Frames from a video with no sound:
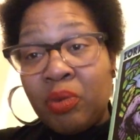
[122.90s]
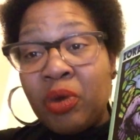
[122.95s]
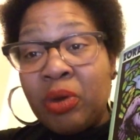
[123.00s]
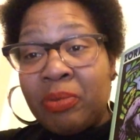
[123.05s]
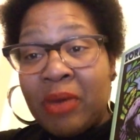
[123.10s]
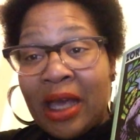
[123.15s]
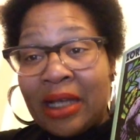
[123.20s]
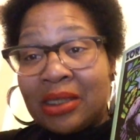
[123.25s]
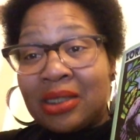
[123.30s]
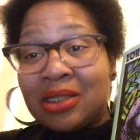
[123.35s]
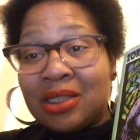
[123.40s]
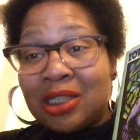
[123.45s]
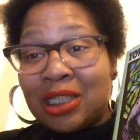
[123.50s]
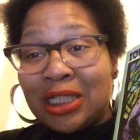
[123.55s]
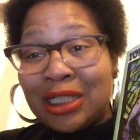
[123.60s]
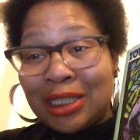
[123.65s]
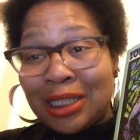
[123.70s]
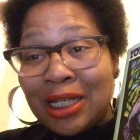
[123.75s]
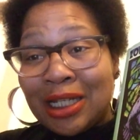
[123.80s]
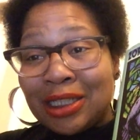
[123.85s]
when we make the
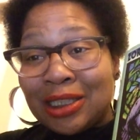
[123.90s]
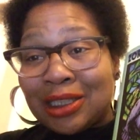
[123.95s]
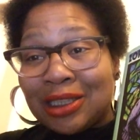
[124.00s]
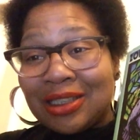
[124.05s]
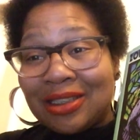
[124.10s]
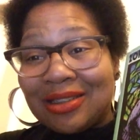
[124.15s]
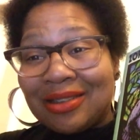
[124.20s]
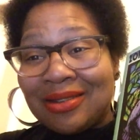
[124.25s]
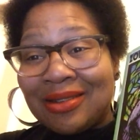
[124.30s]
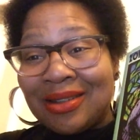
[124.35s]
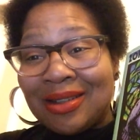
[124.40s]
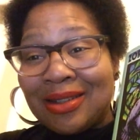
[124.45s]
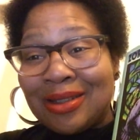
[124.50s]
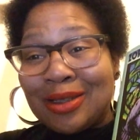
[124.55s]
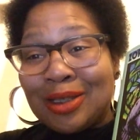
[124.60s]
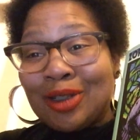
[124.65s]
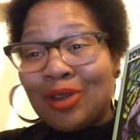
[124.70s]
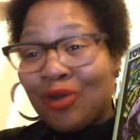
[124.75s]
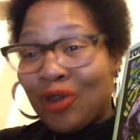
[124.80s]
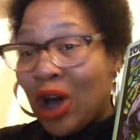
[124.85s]
decision
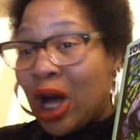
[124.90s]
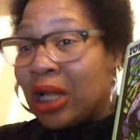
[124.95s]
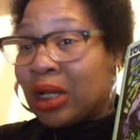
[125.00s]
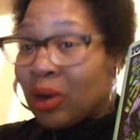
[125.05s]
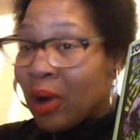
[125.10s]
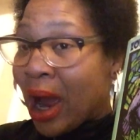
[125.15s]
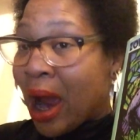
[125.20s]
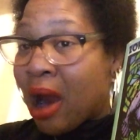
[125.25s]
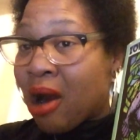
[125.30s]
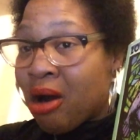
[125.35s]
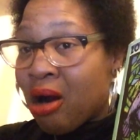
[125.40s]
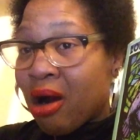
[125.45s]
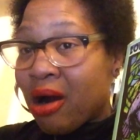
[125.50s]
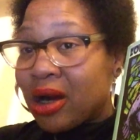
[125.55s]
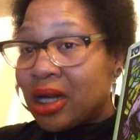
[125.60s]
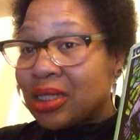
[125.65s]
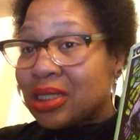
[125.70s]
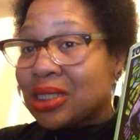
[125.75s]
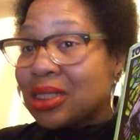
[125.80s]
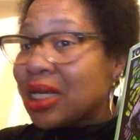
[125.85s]
to follow our
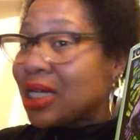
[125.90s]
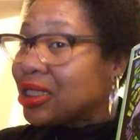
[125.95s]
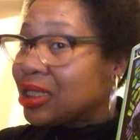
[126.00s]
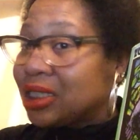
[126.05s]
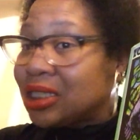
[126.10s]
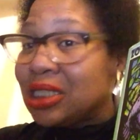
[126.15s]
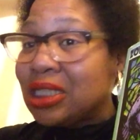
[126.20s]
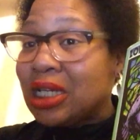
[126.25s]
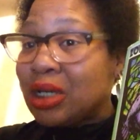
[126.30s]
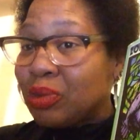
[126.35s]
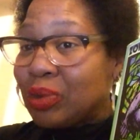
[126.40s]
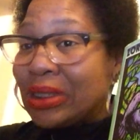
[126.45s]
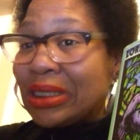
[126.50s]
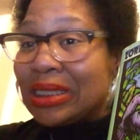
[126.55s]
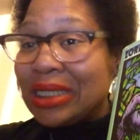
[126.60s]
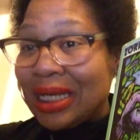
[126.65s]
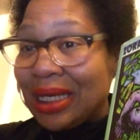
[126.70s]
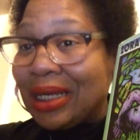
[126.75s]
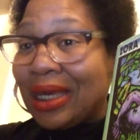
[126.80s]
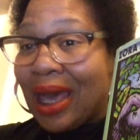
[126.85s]
hearts like she did with
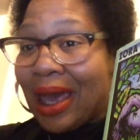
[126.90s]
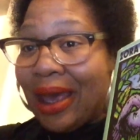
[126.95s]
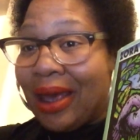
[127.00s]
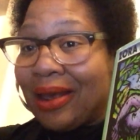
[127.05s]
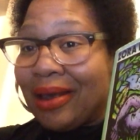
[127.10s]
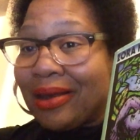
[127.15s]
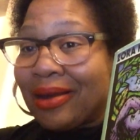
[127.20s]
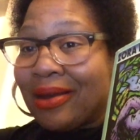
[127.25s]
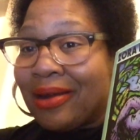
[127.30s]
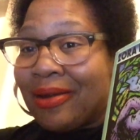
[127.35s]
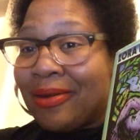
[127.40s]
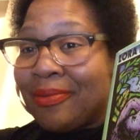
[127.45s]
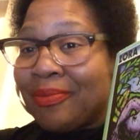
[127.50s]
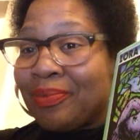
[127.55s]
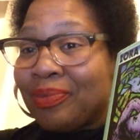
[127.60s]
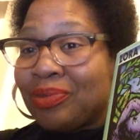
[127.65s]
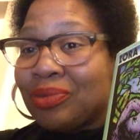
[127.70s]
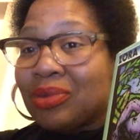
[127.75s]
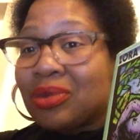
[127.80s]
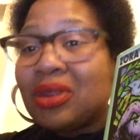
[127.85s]
tea cake,
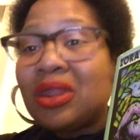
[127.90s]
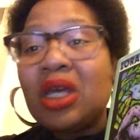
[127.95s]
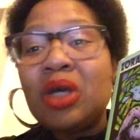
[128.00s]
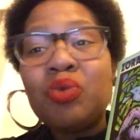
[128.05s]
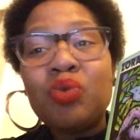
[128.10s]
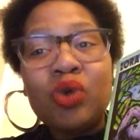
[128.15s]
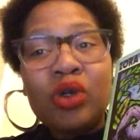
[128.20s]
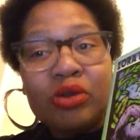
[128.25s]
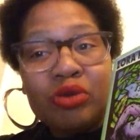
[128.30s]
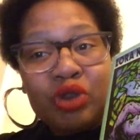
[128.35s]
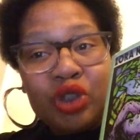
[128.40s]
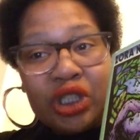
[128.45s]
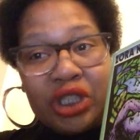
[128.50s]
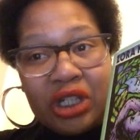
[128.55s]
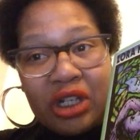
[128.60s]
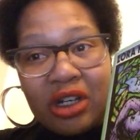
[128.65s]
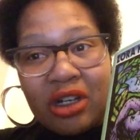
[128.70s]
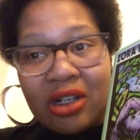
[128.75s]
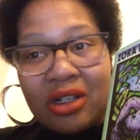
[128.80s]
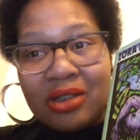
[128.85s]
then we're
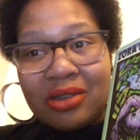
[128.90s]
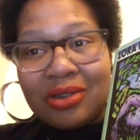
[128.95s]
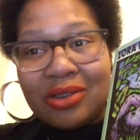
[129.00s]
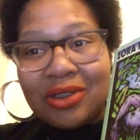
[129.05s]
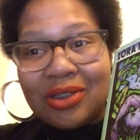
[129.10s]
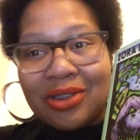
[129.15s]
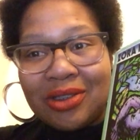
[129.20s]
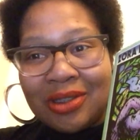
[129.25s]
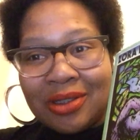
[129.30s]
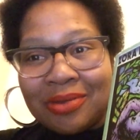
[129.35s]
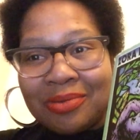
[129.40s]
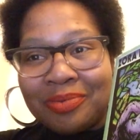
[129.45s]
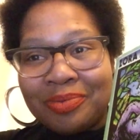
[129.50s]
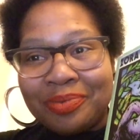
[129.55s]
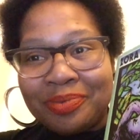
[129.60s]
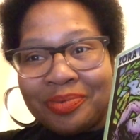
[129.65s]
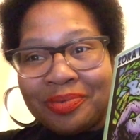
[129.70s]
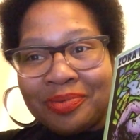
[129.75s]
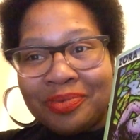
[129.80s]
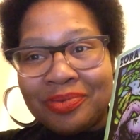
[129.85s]
judged.
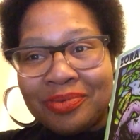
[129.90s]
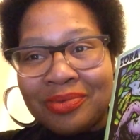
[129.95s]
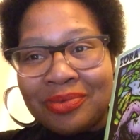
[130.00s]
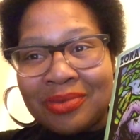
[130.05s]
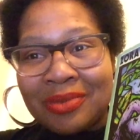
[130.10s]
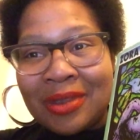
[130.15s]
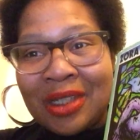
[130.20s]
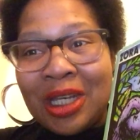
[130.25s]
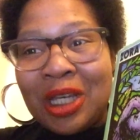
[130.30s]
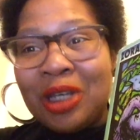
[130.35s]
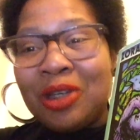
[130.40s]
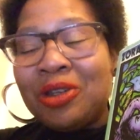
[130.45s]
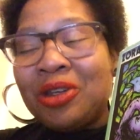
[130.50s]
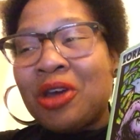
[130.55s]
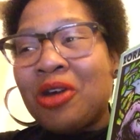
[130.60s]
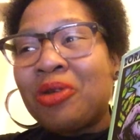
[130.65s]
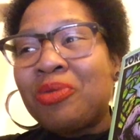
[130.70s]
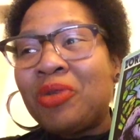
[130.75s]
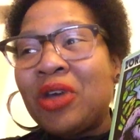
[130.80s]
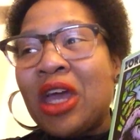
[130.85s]
You
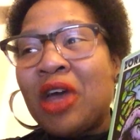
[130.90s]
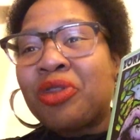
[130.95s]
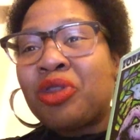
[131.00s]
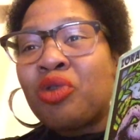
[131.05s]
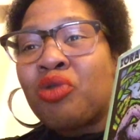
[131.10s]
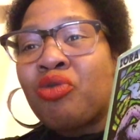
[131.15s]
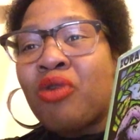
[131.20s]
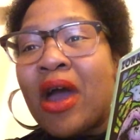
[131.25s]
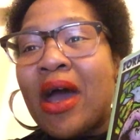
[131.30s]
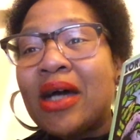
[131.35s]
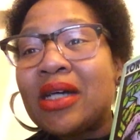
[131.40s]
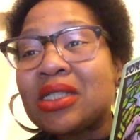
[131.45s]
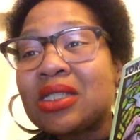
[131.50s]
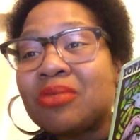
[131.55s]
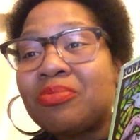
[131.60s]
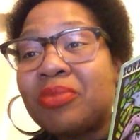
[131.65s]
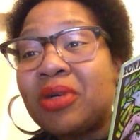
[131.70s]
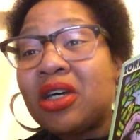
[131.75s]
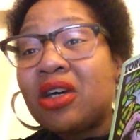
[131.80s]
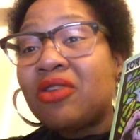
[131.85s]
know, and we have to rise
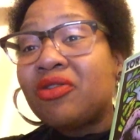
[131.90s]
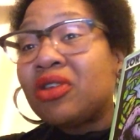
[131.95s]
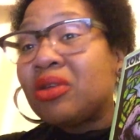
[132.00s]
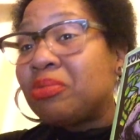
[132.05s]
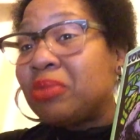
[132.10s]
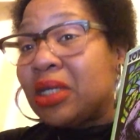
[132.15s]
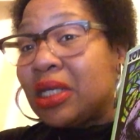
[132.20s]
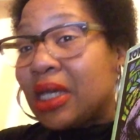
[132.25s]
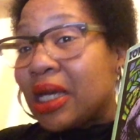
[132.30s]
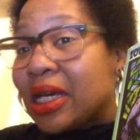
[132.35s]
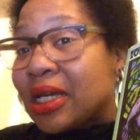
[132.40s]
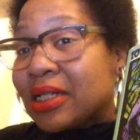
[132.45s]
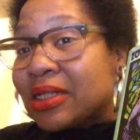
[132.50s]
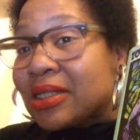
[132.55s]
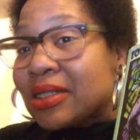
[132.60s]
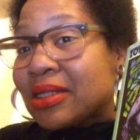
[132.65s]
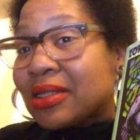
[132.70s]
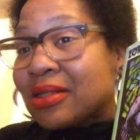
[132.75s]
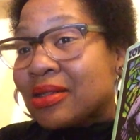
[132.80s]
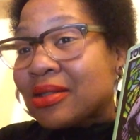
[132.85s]
above the
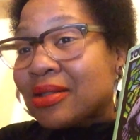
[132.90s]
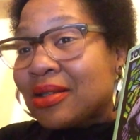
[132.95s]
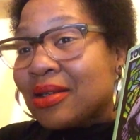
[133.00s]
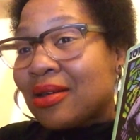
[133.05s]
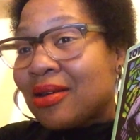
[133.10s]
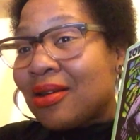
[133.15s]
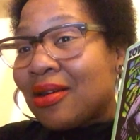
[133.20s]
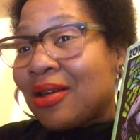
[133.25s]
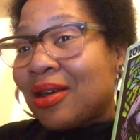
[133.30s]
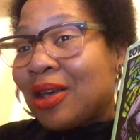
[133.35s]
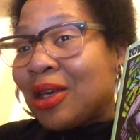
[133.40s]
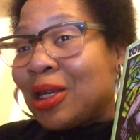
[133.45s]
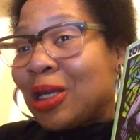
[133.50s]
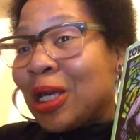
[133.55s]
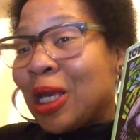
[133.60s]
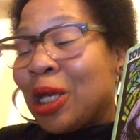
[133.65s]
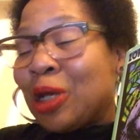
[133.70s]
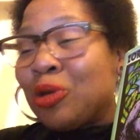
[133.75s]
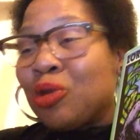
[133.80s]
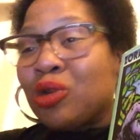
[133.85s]
BS
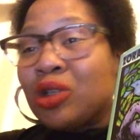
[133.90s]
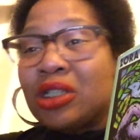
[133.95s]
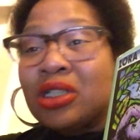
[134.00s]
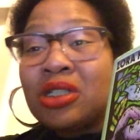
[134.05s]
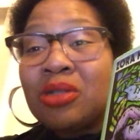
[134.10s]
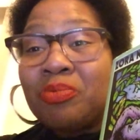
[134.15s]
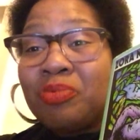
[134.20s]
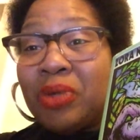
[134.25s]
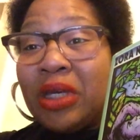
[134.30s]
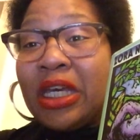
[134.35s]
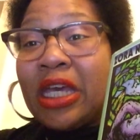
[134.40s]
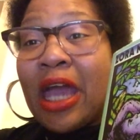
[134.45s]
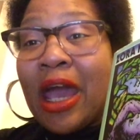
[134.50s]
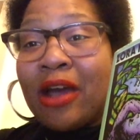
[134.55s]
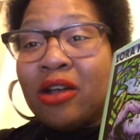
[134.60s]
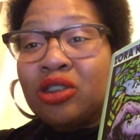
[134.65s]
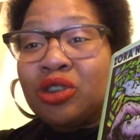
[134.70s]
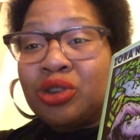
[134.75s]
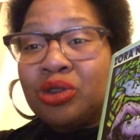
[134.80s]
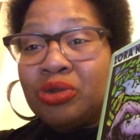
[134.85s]
in order to be
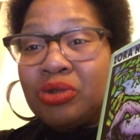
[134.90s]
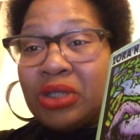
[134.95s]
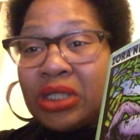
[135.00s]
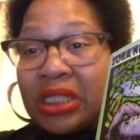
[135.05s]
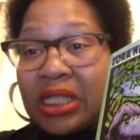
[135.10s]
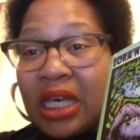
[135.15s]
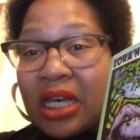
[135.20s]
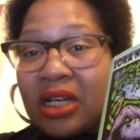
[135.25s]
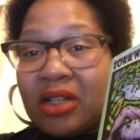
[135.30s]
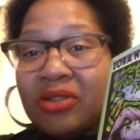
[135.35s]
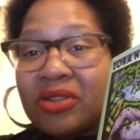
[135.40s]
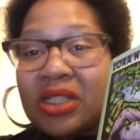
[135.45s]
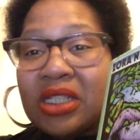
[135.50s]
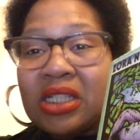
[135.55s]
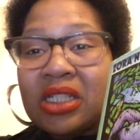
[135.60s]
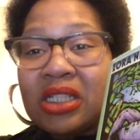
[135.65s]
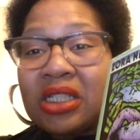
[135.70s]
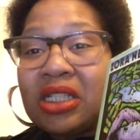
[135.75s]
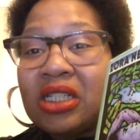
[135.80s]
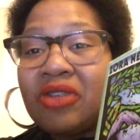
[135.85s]
our true selves
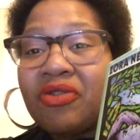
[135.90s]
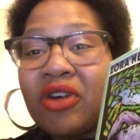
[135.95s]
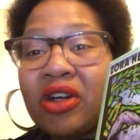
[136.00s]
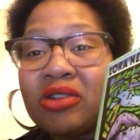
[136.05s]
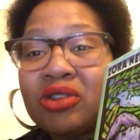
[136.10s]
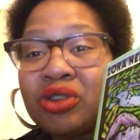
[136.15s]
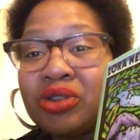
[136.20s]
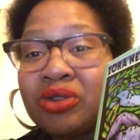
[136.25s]
and to live our